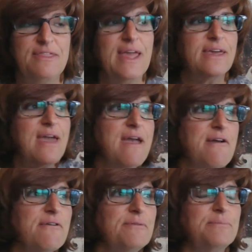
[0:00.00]
They
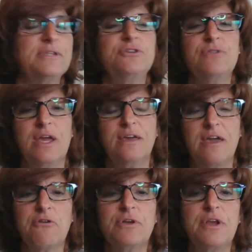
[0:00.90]
care, but do they
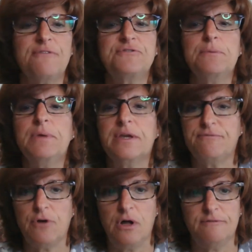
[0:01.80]
care enough to be
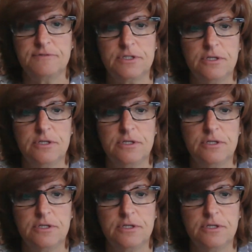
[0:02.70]
involved?